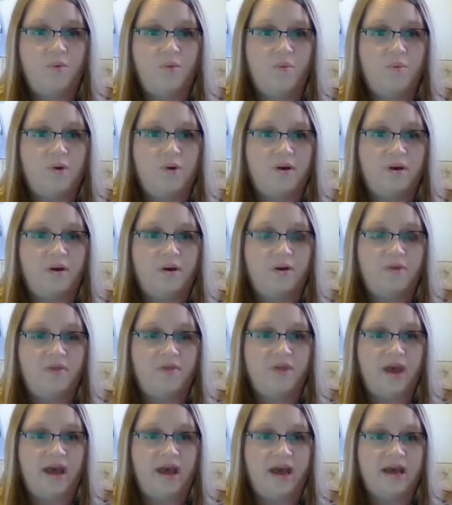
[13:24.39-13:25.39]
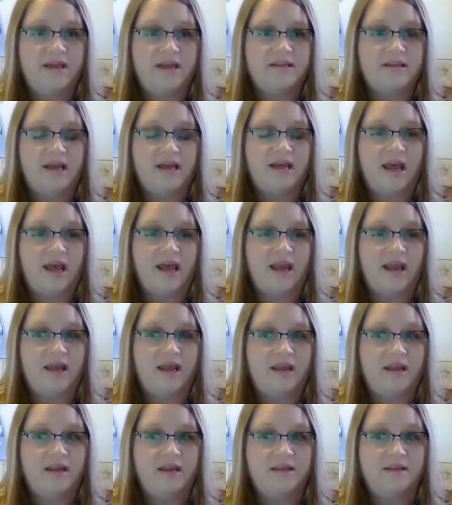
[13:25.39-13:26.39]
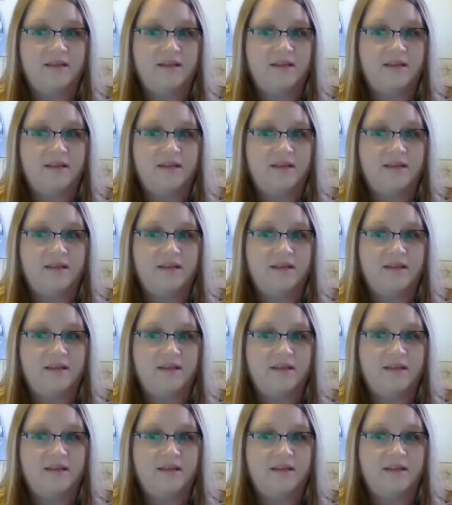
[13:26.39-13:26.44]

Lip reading: were that a